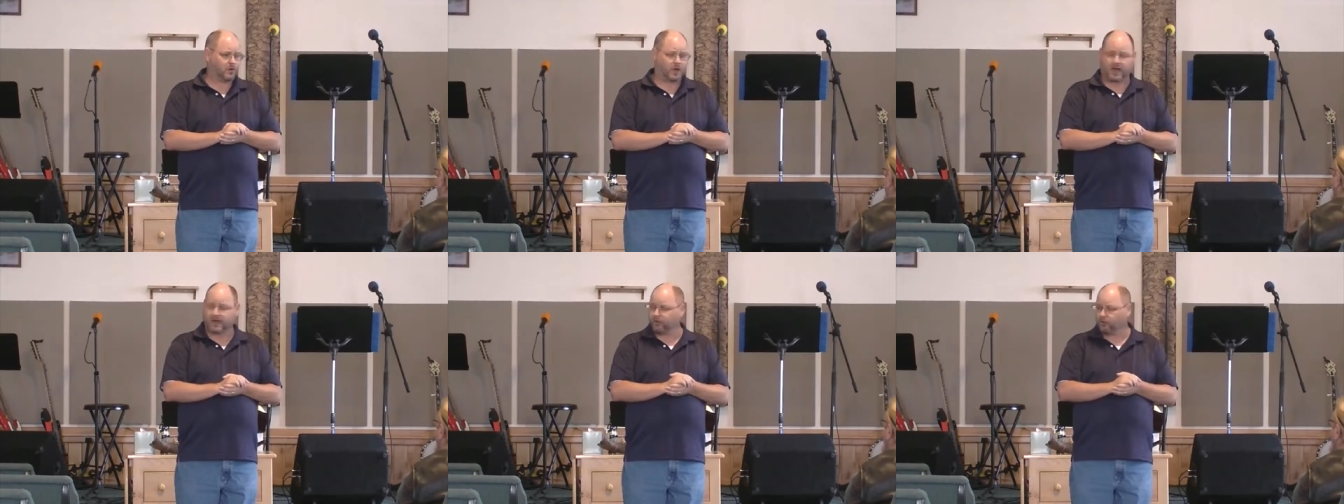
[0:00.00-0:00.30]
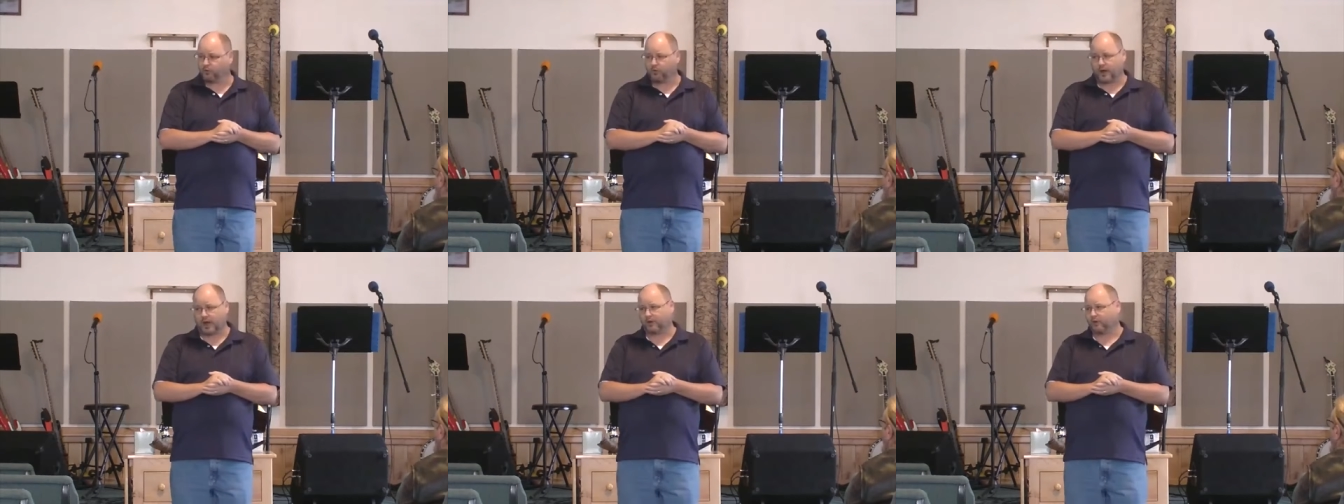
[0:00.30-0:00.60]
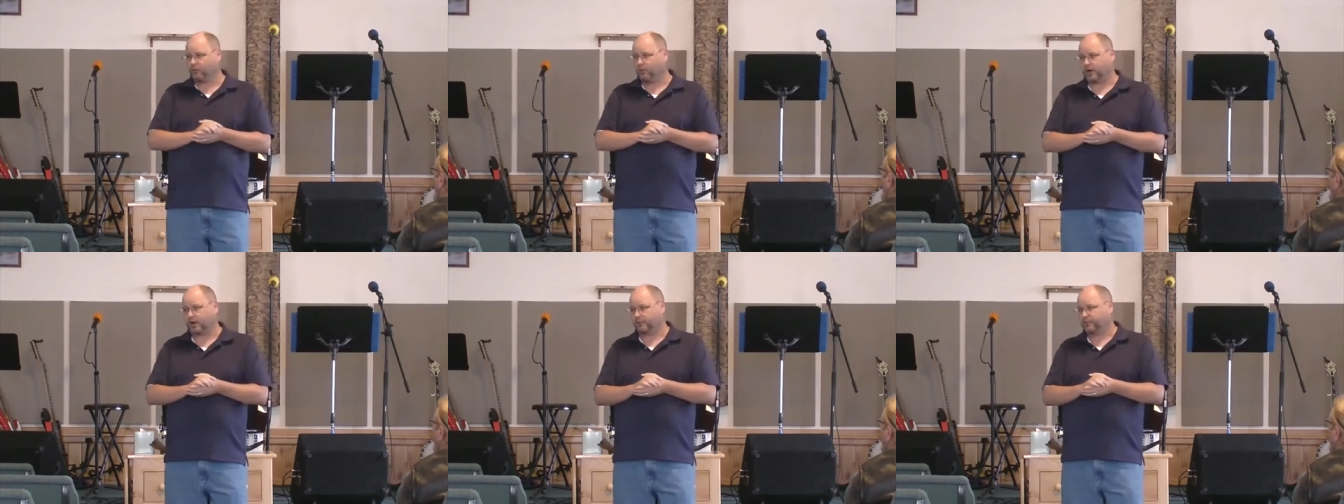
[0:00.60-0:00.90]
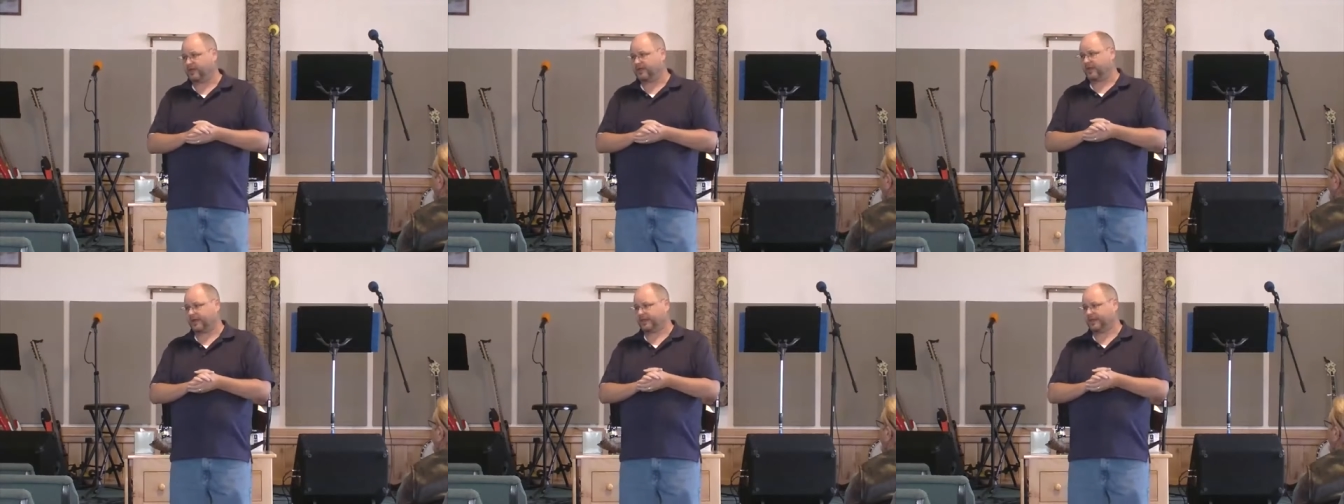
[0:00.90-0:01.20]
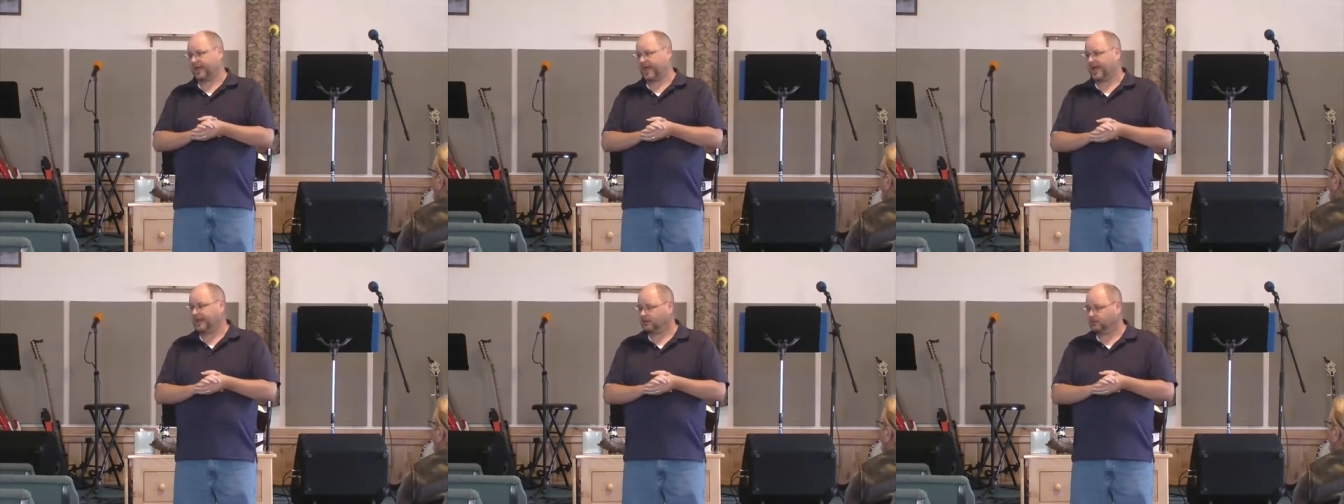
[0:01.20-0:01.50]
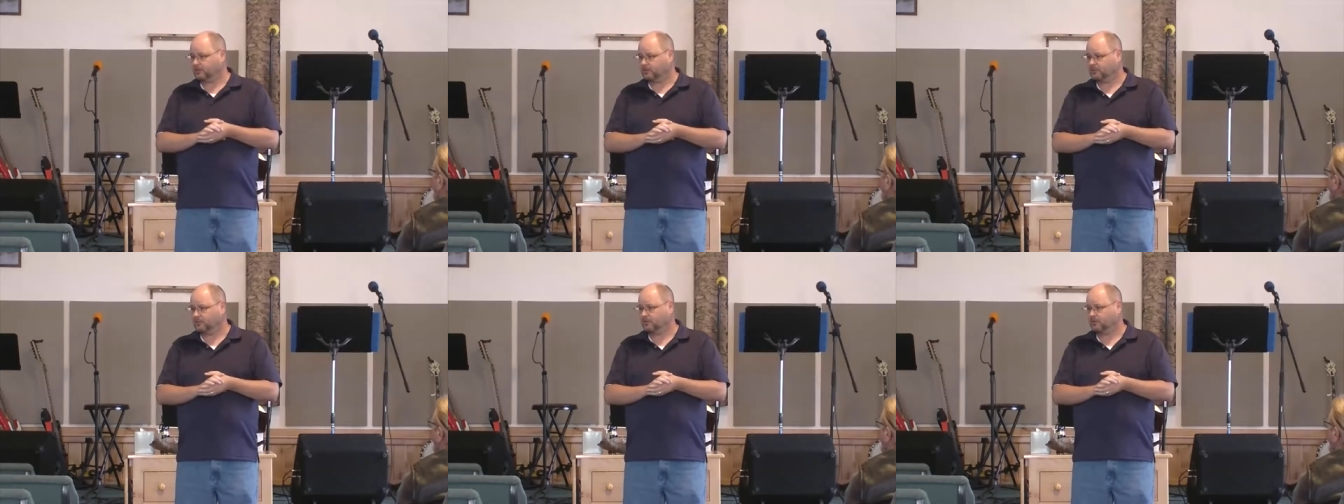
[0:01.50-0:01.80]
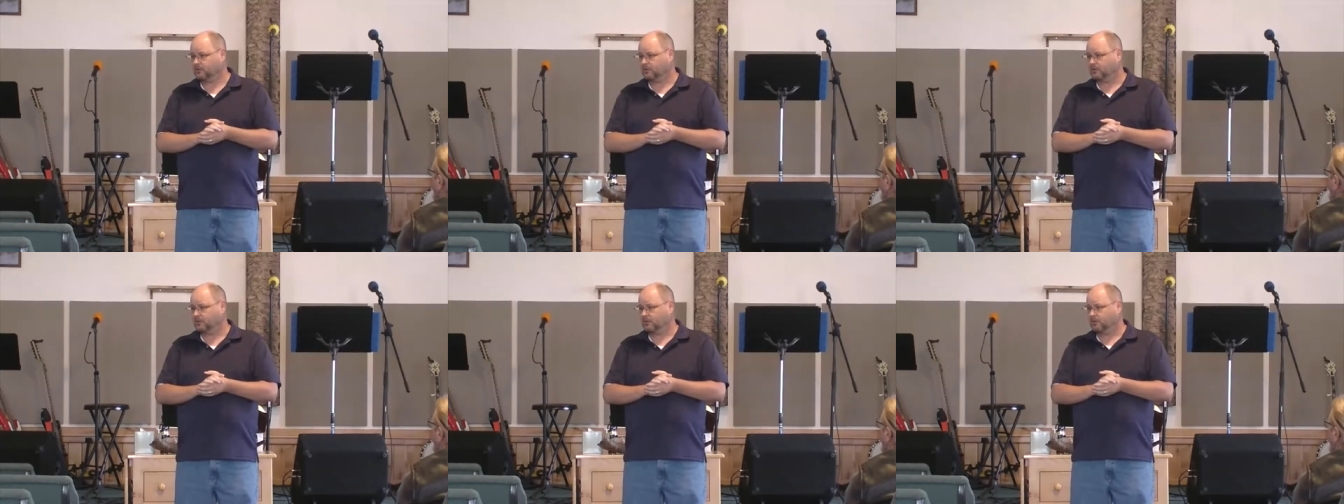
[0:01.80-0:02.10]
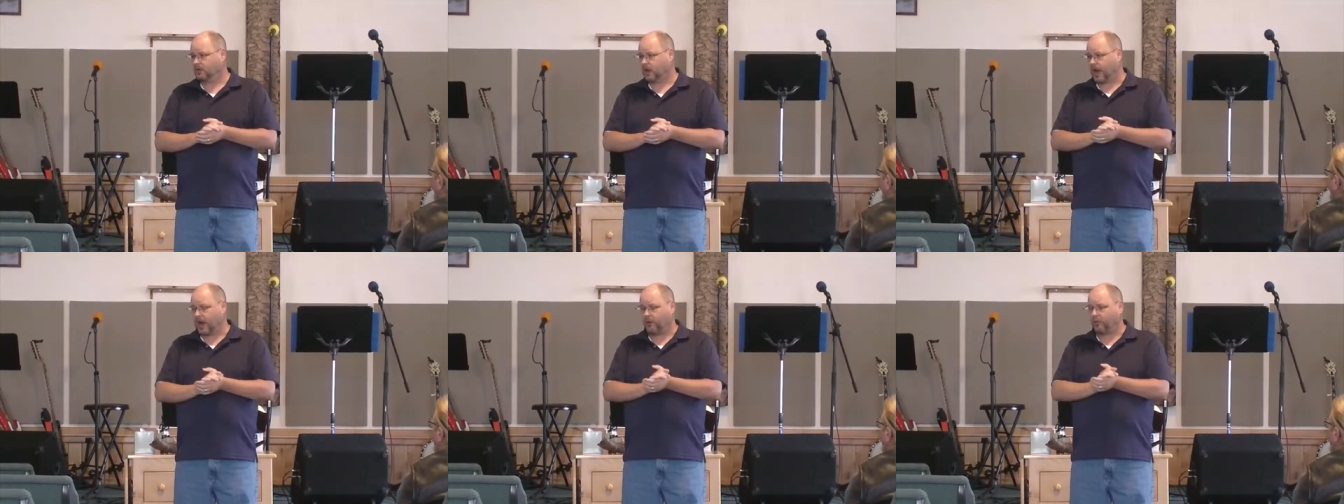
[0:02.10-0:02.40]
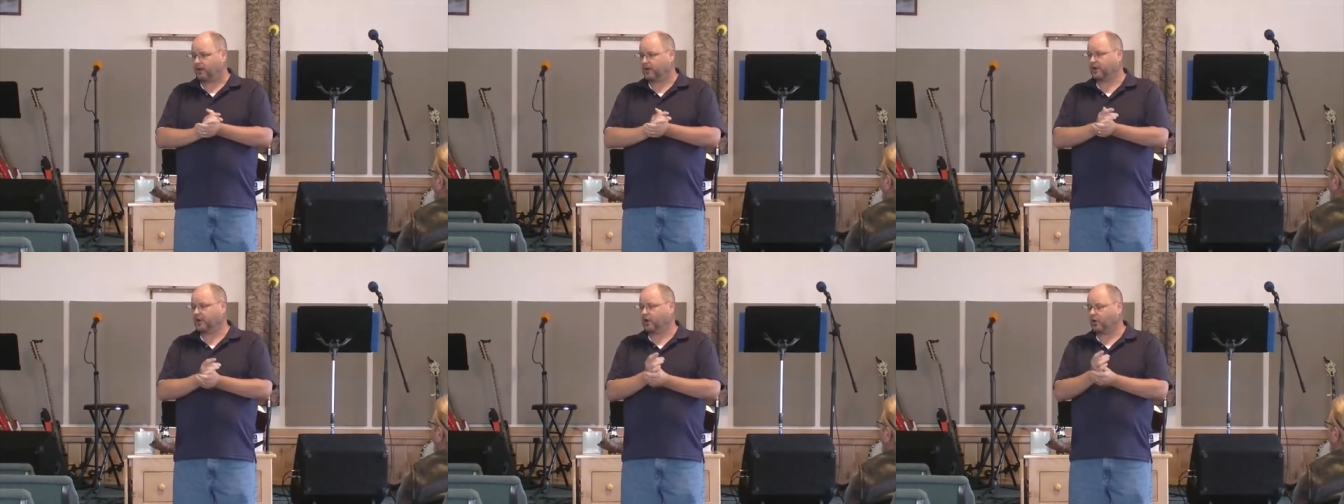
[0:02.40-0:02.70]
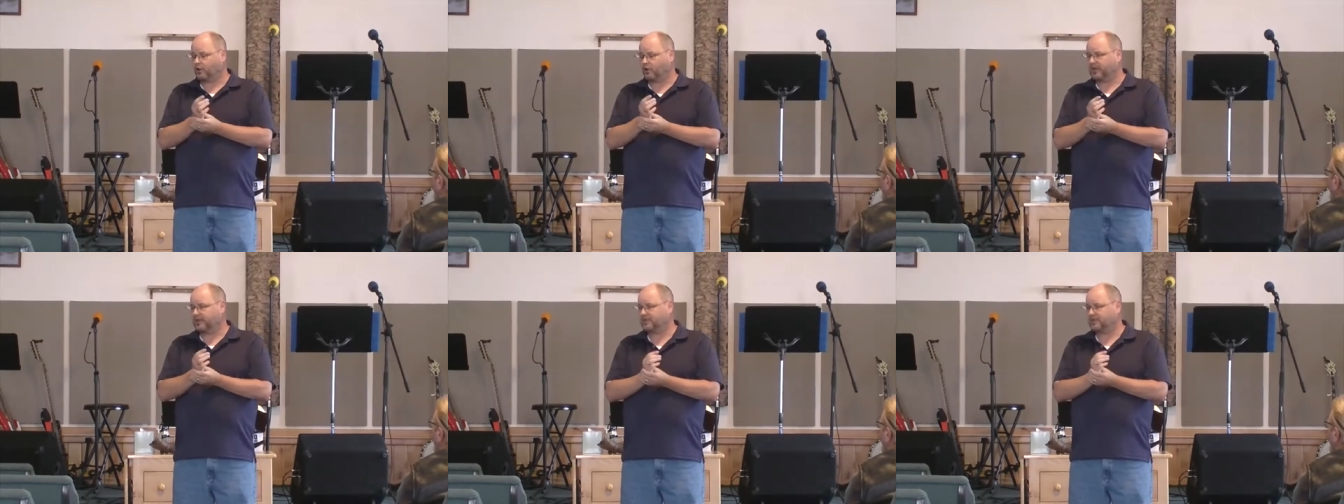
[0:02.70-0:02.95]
I don't, I don't want to be like that. I want to know